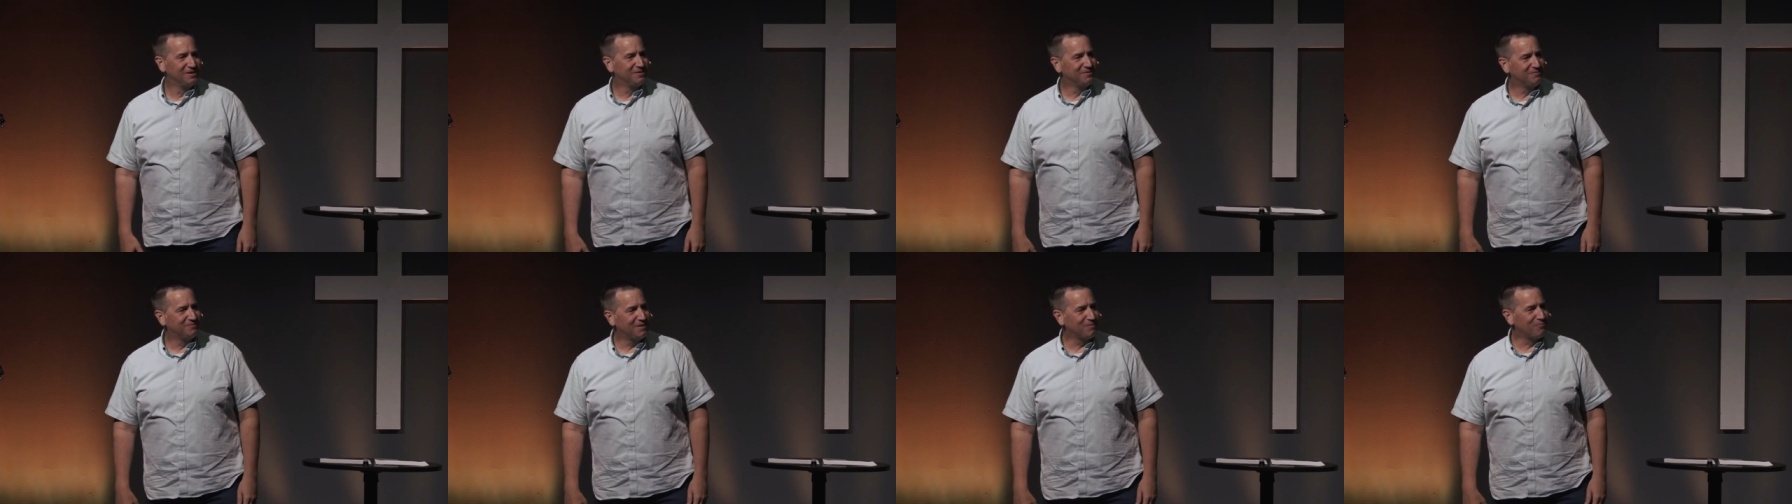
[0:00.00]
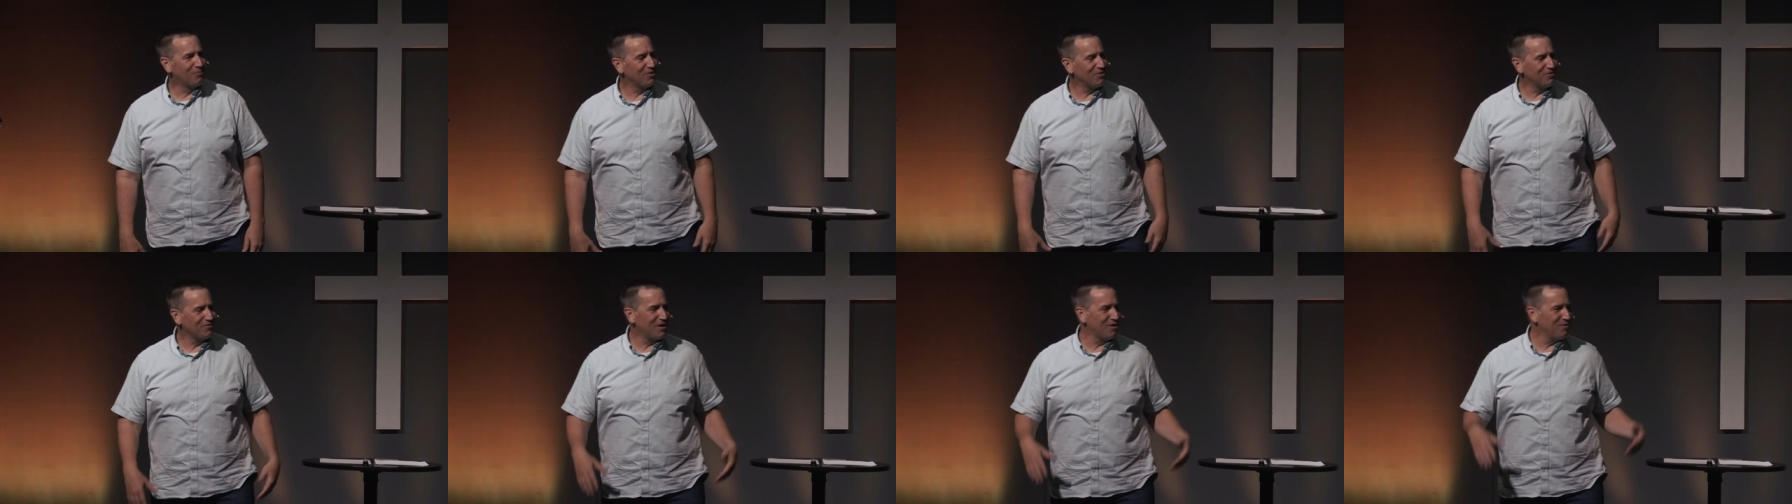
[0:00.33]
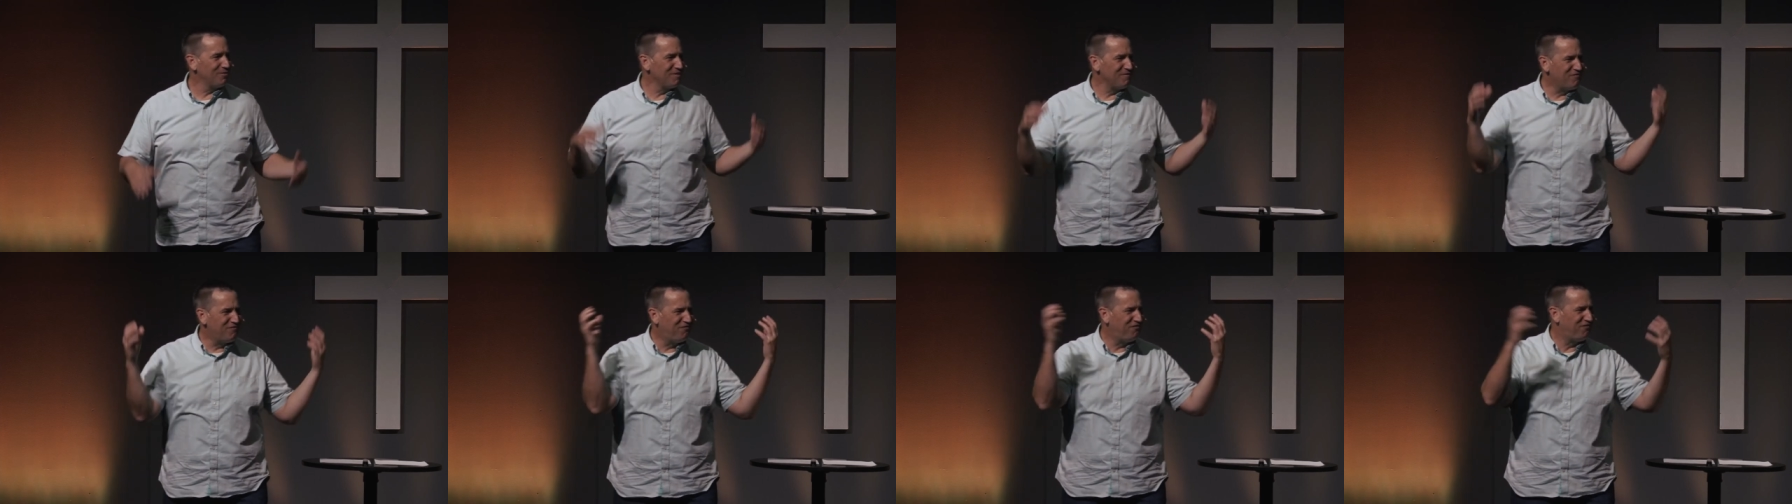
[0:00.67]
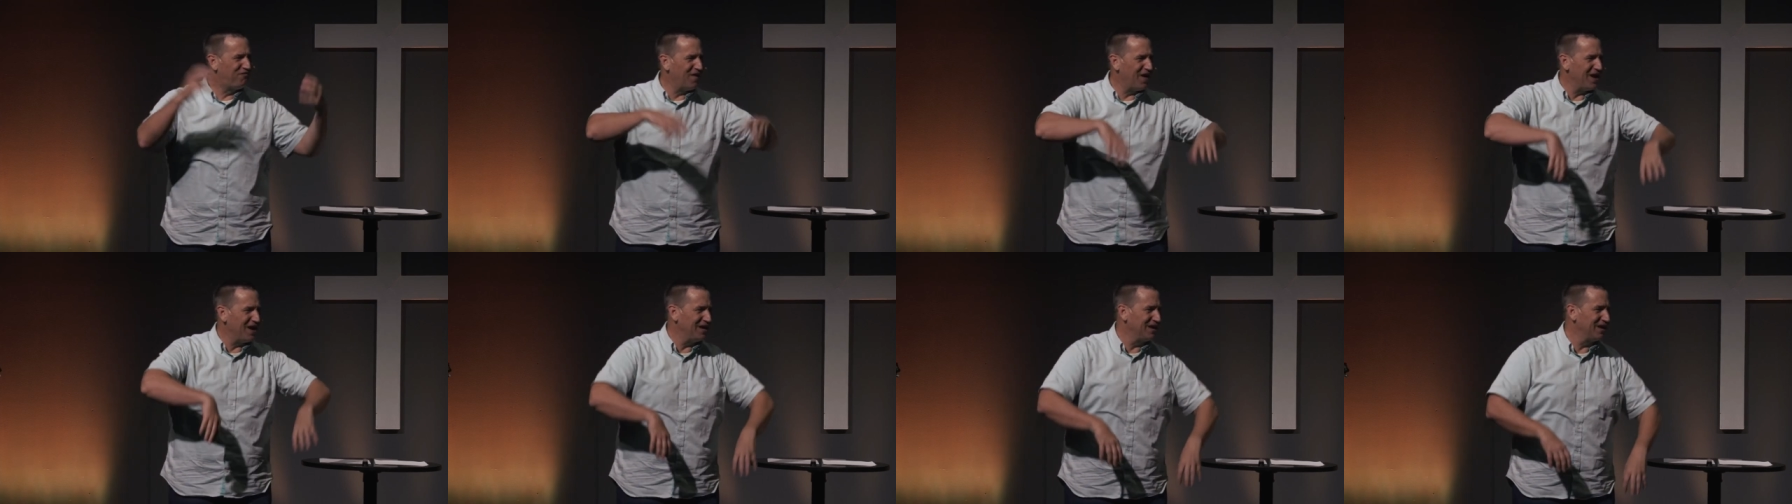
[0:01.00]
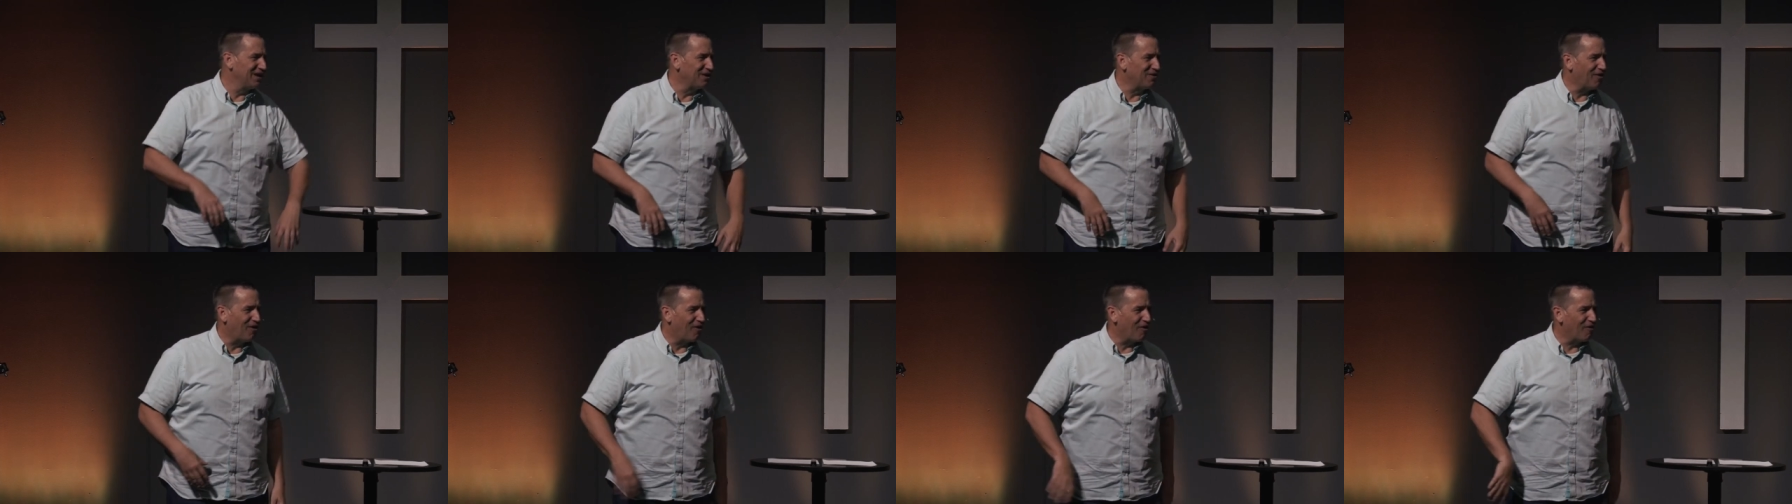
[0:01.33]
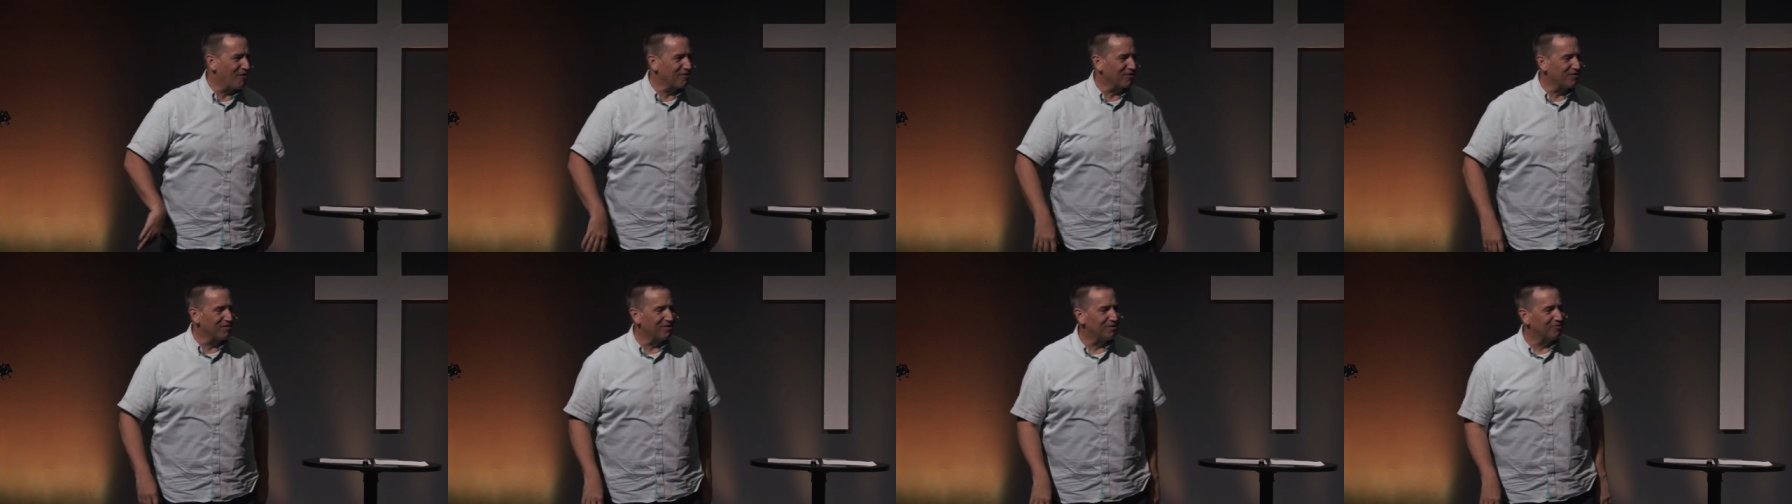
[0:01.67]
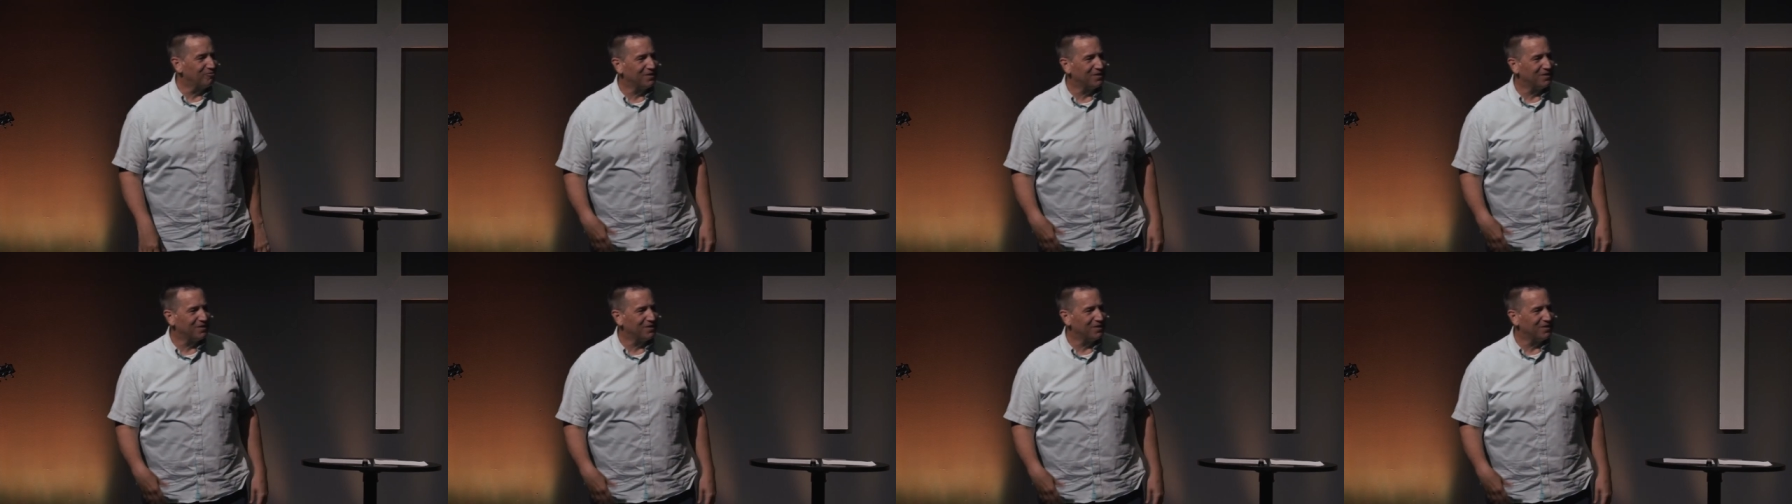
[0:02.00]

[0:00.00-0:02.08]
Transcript: My brother and I would be fighting and arguing.